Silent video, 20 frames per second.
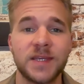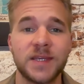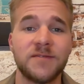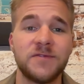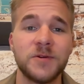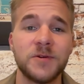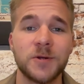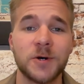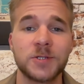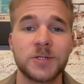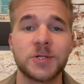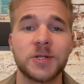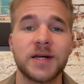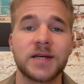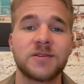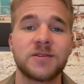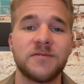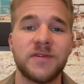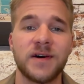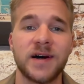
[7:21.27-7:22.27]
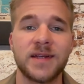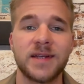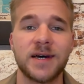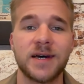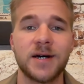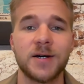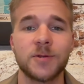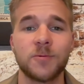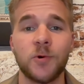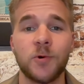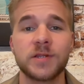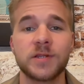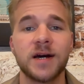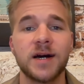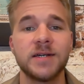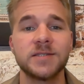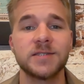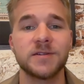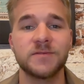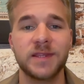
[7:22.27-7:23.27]
If you'd also like to find out what
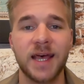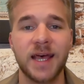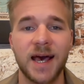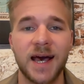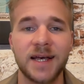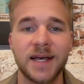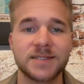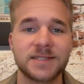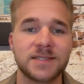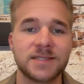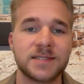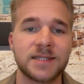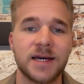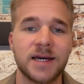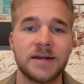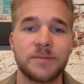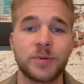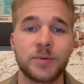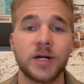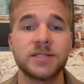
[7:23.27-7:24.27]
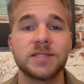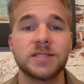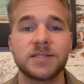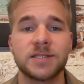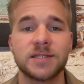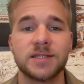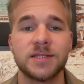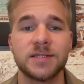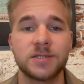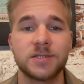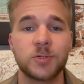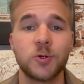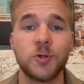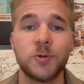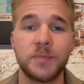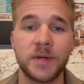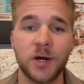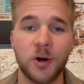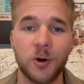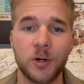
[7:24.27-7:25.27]
kinds of tasks and processes could
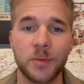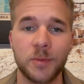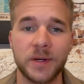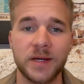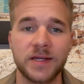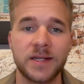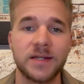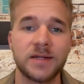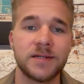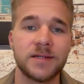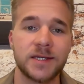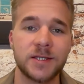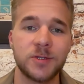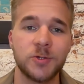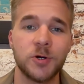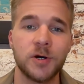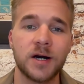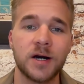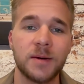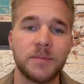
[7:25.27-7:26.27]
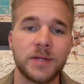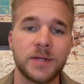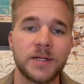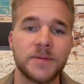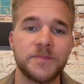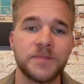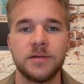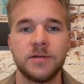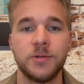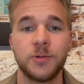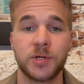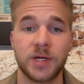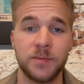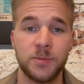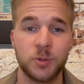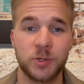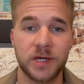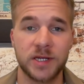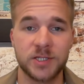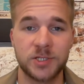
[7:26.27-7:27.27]
be automated in your company, you can
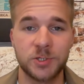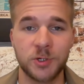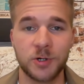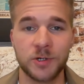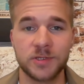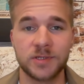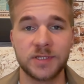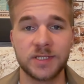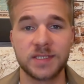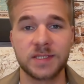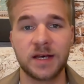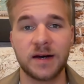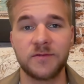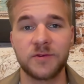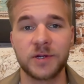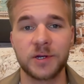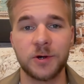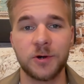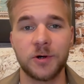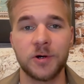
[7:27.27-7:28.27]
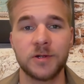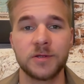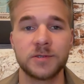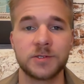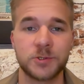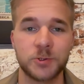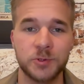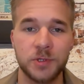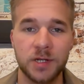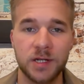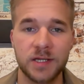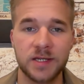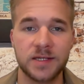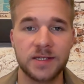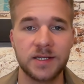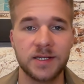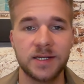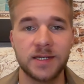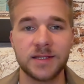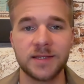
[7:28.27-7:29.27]
book a short discovery call through the
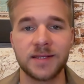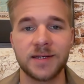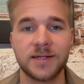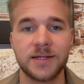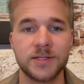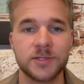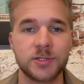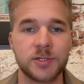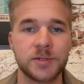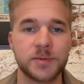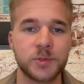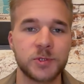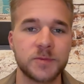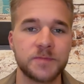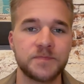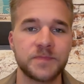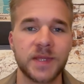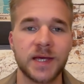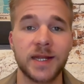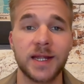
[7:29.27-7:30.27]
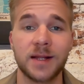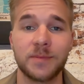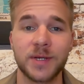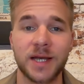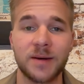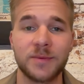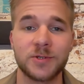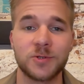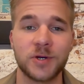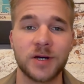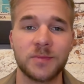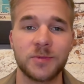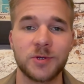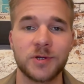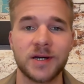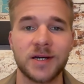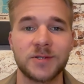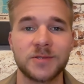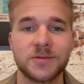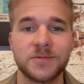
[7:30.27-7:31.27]
link in the description, and I'll be happy to help you
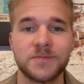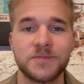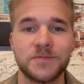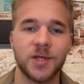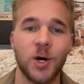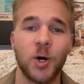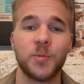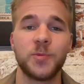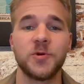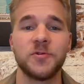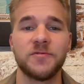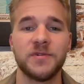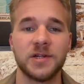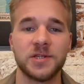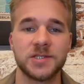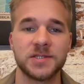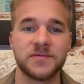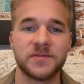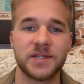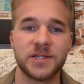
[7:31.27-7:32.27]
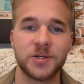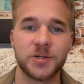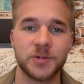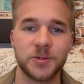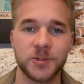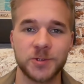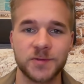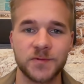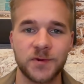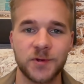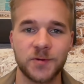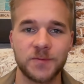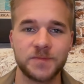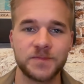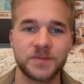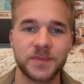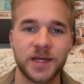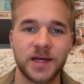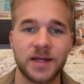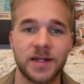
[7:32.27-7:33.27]
out. Hope you found this video useful,
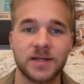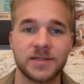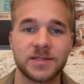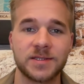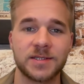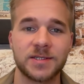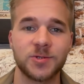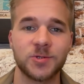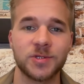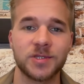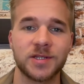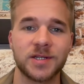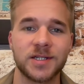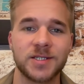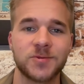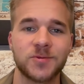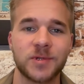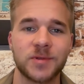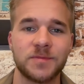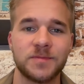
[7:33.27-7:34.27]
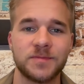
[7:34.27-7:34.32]
and I'll see you on the next one.